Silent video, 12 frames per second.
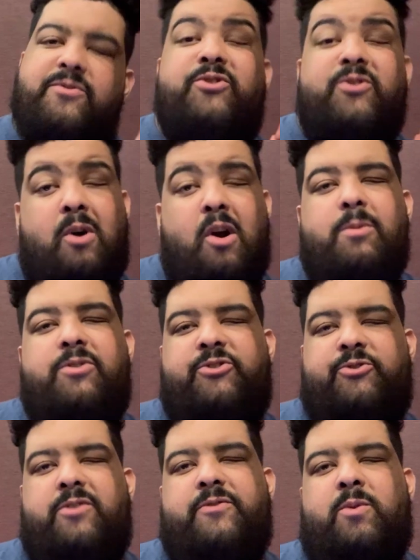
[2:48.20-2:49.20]
they're so harmless and
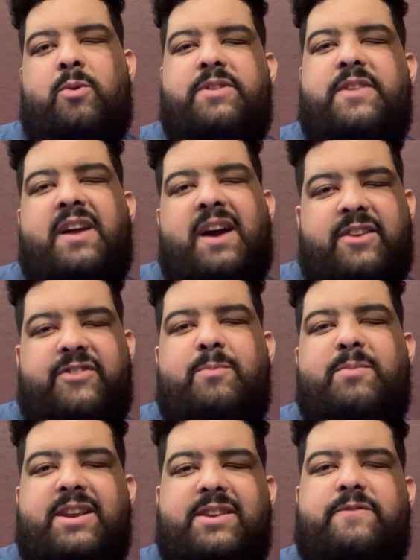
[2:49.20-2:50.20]
straightforward that they honestly
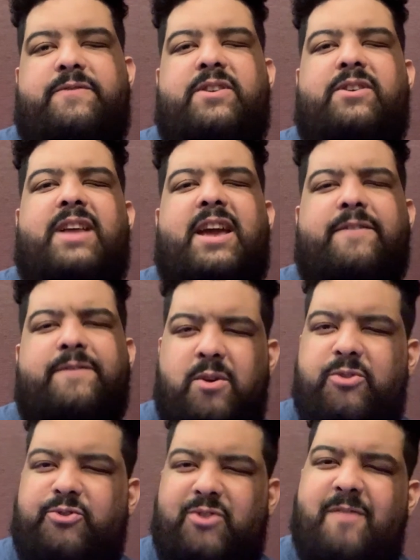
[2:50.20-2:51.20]
begin to feel like
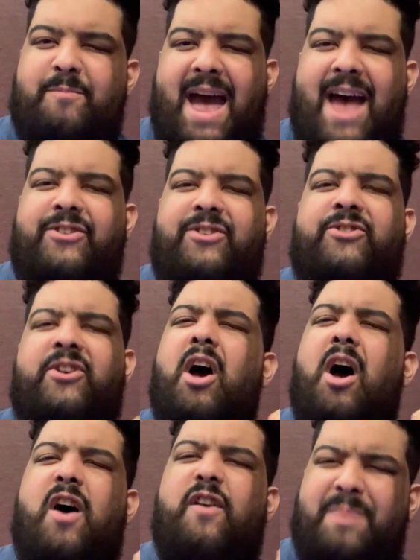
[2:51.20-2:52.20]
first draft passes
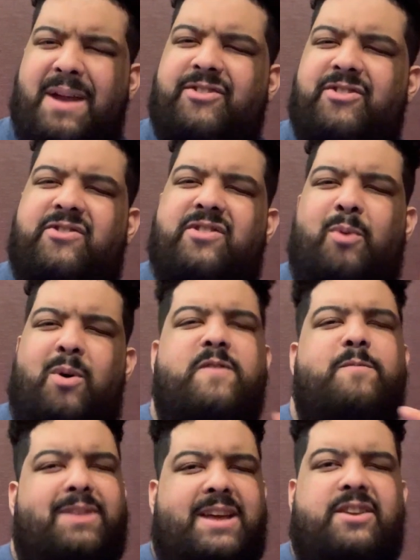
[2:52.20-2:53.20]
of basic to the point
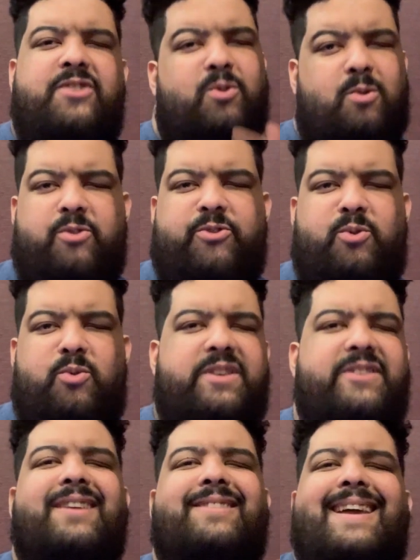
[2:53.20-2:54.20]
of blandness horror
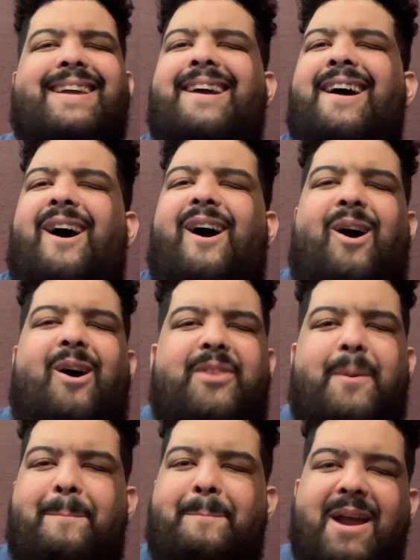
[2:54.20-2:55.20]
stories. Like they are
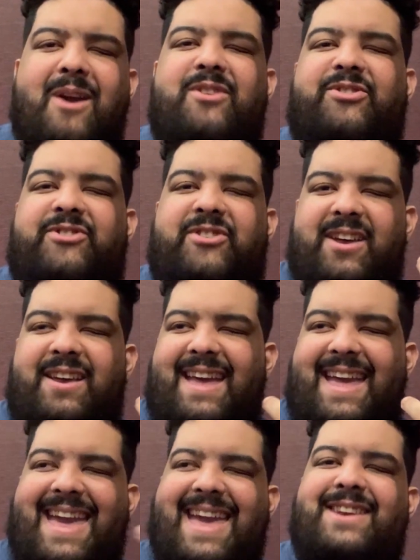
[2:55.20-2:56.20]
the barest
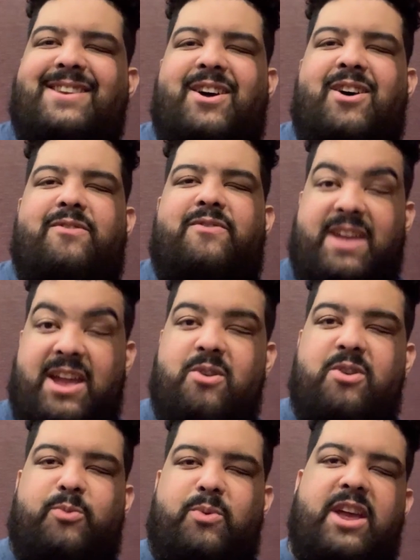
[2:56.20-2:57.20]
hint of
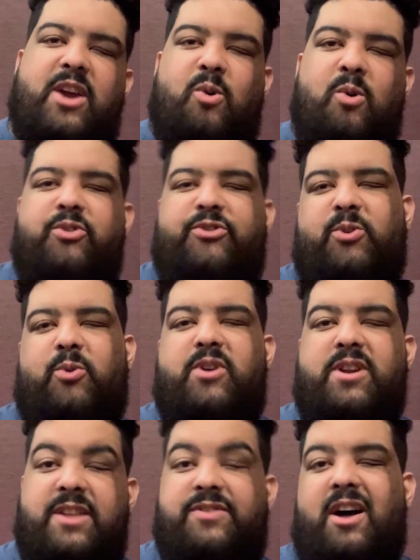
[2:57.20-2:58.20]
here is what a horror story
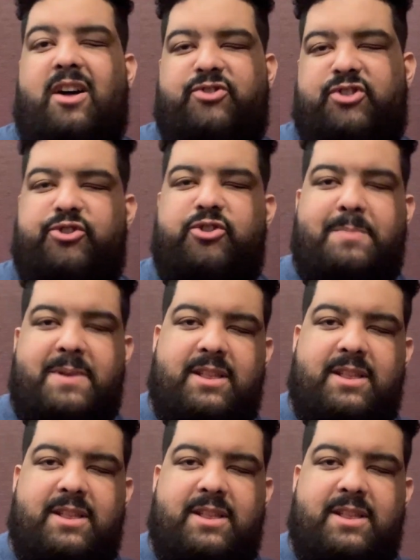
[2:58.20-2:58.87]
in an anthology should be